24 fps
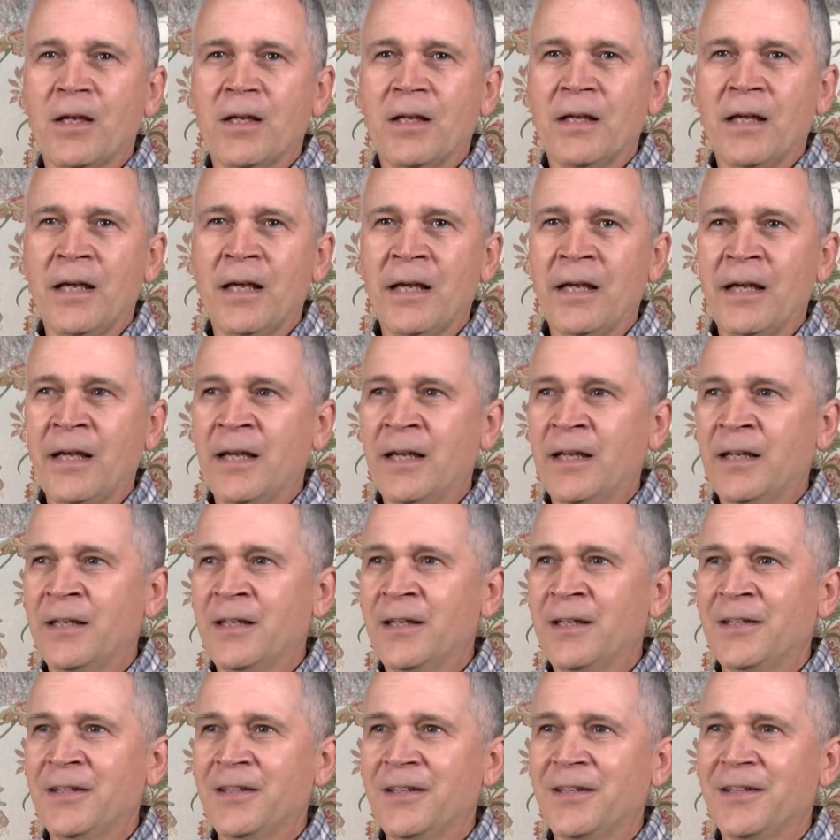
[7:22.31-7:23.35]
And
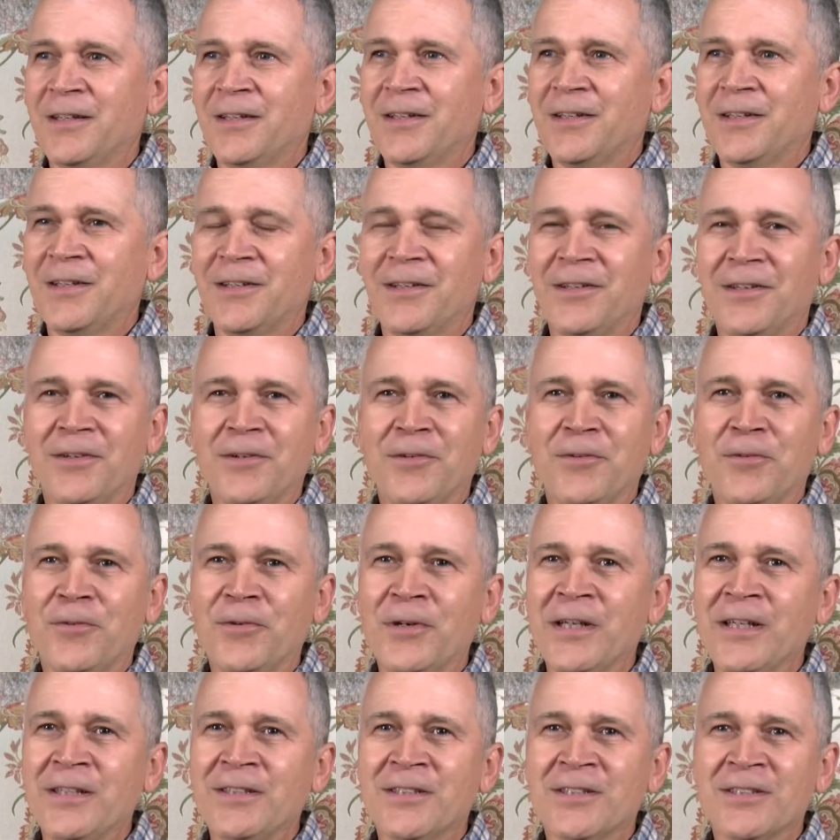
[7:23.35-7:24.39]
uh,
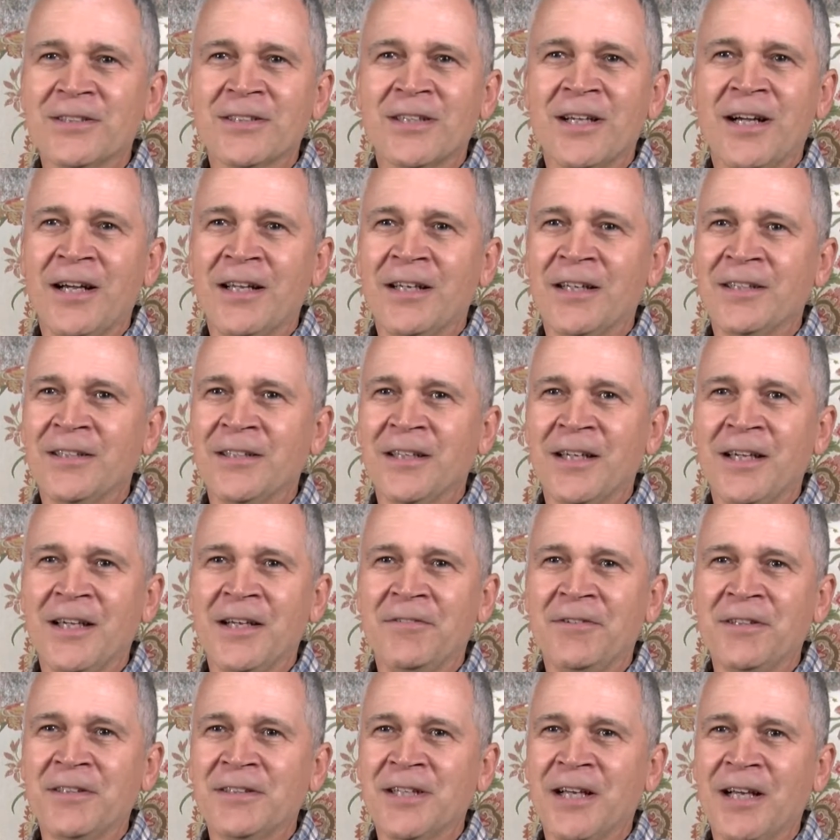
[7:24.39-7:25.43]
we just got into
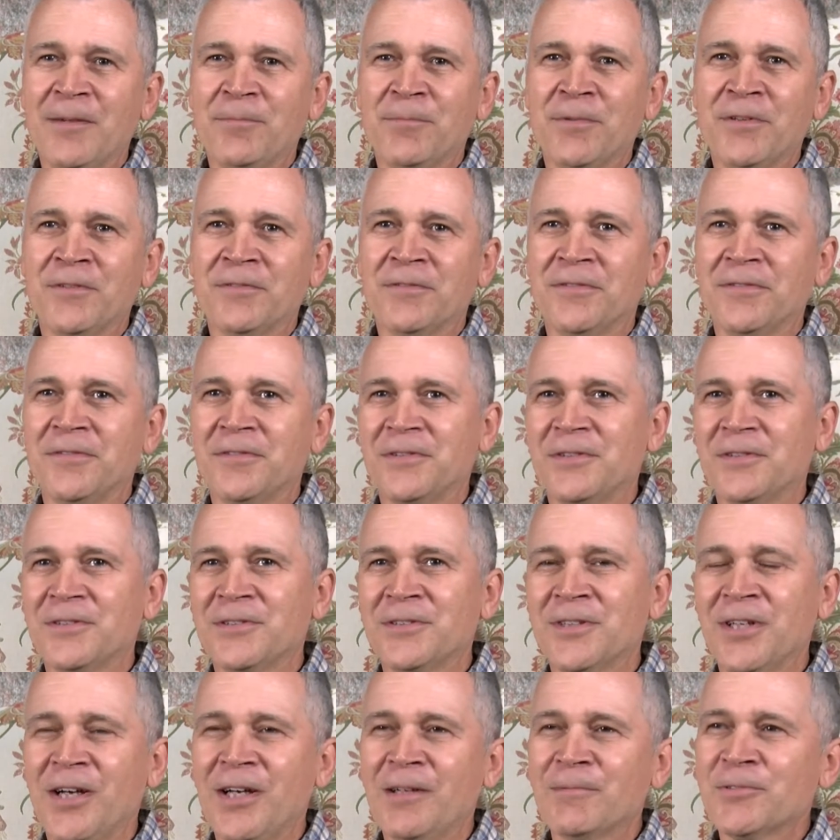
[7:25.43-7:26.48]
every type of
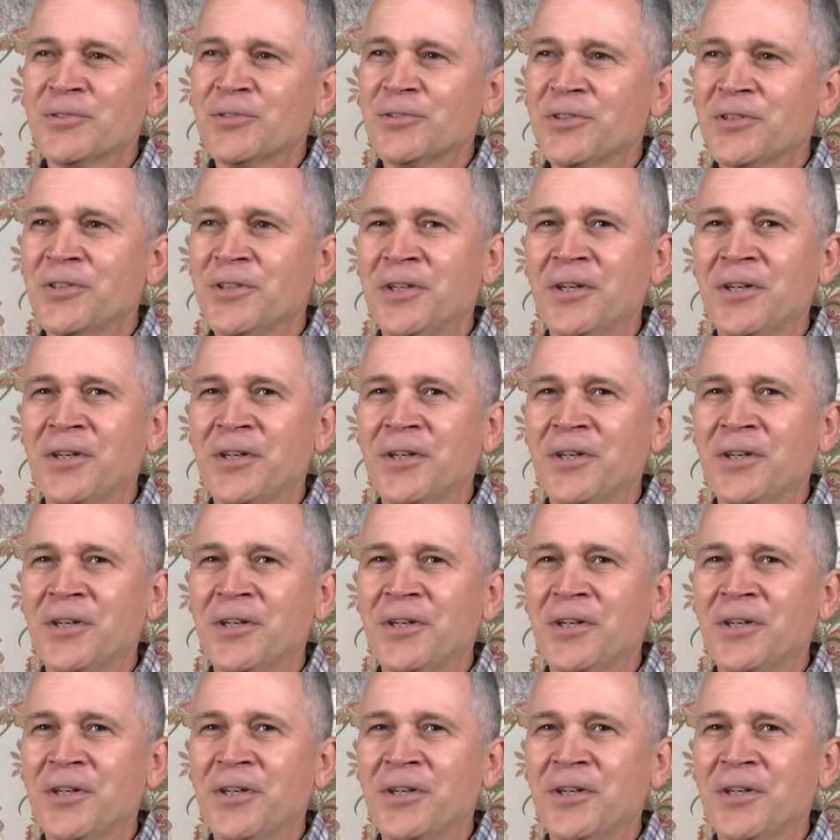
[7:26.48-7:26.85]
Tom Sawyer,